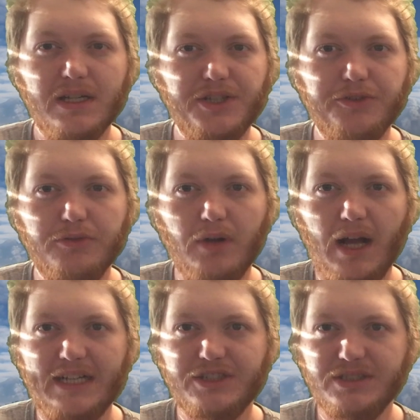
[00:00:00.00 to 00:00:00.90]
you
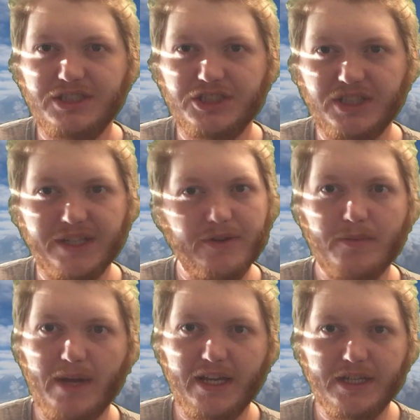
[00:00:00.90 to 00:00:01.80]
actually just give
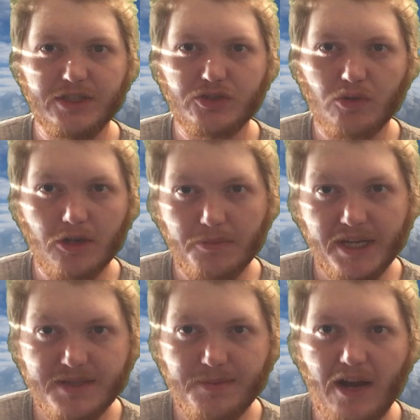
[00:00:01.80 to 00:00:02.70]
him a stronger
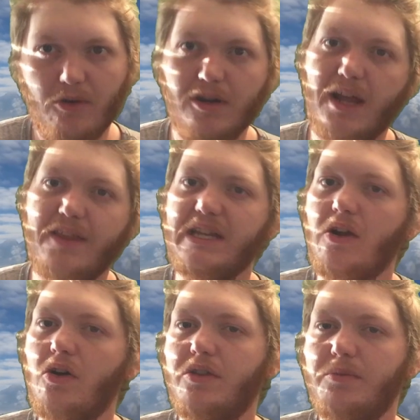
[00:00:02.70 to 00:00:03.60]
base power, and then
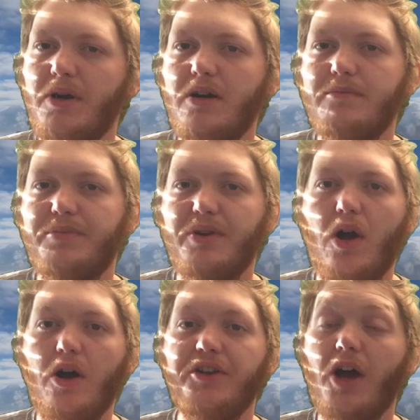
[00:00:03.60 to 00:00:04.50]
all the pump
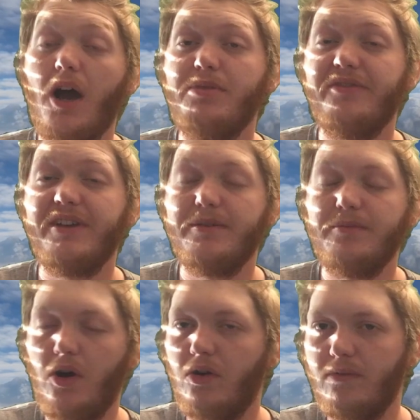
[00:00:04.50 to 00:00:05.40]
on top of him
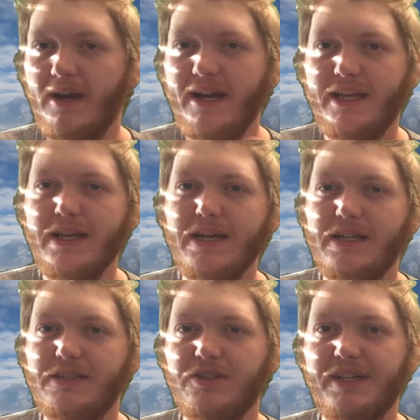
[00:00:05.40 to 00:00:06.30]
already
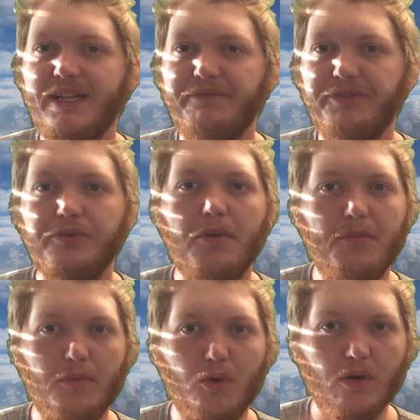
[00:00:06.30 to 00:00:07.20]
is going to give you
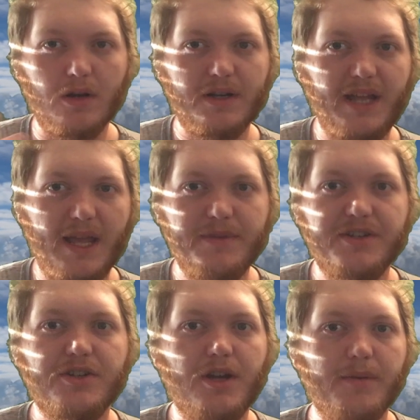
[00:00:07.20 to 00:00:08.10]
more
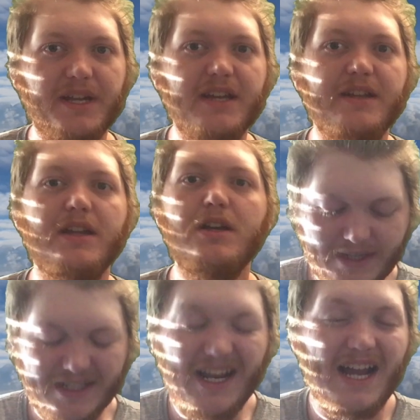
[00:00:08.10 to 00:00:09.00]
damage coming in.
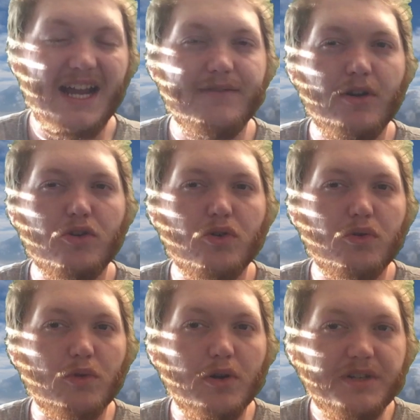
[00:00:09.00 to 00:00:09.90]
And then I have
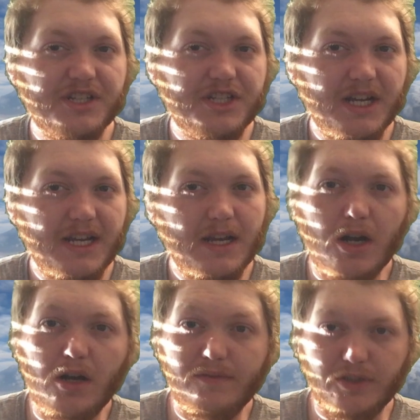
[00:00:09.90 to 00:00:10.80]
Crotochet
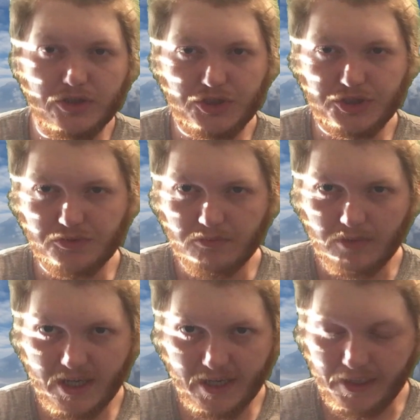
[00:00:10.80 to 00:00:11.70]
of
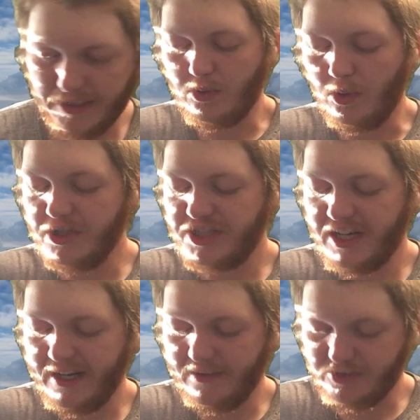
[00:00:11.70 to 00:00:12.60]
Strength.
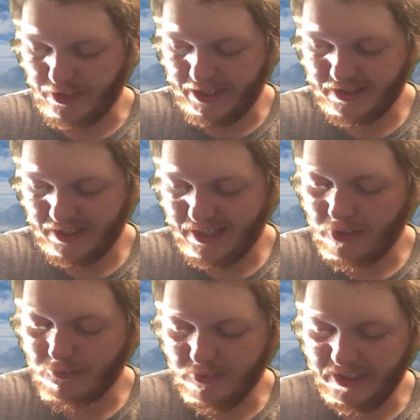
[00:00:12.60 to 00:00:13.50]
Crotochet of Strength
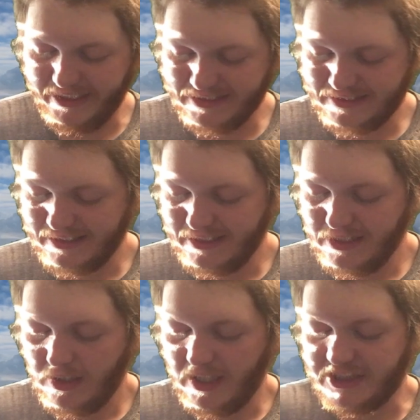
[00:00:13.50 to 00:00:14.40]
reads,
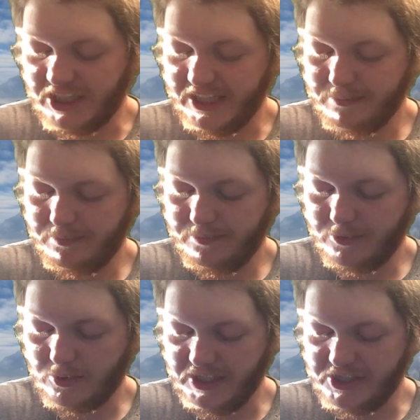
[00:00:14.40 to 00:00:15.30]
enchanted
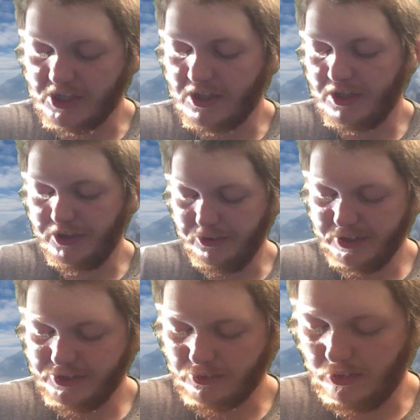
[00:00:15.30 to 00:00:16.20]
creature you
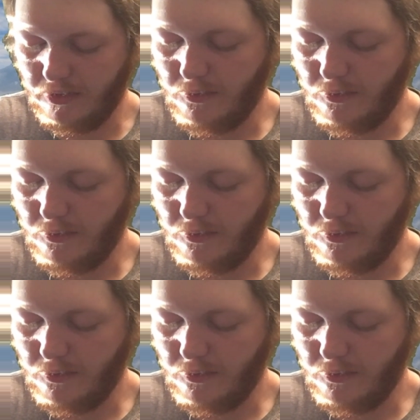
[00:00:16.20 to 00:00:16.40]
control.